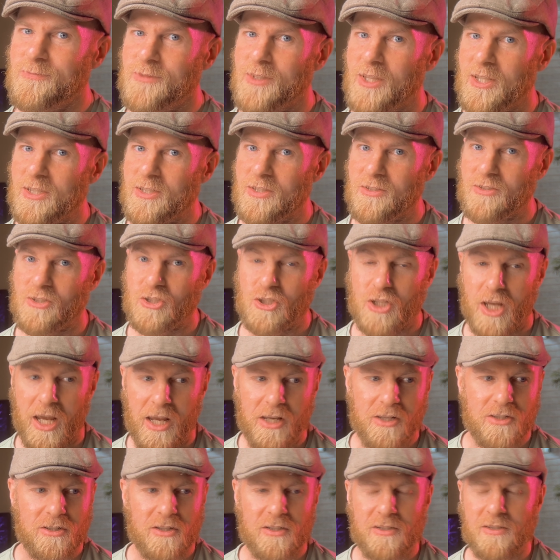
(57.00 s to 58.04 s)
This
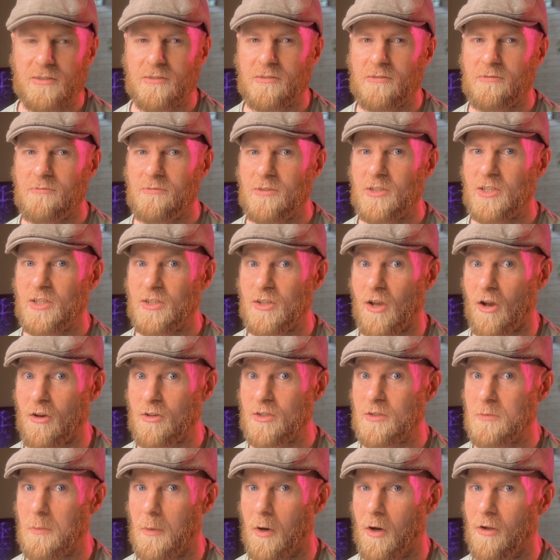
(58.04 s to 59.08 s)
changes start
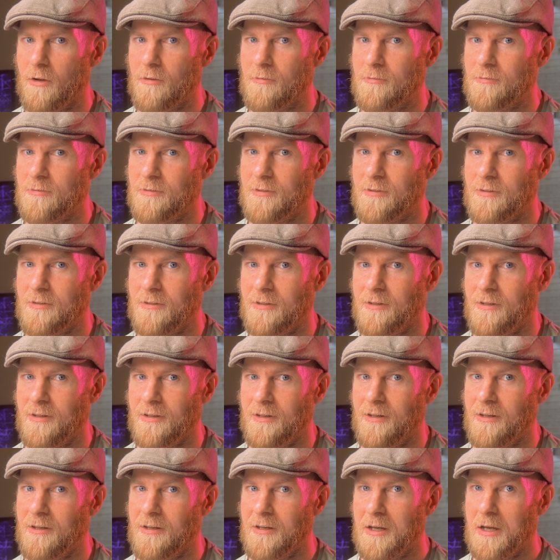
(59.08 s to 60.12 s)
small
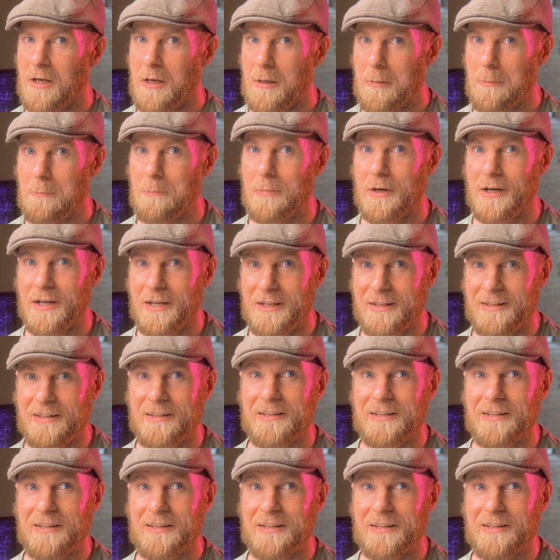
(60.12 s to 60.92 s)
but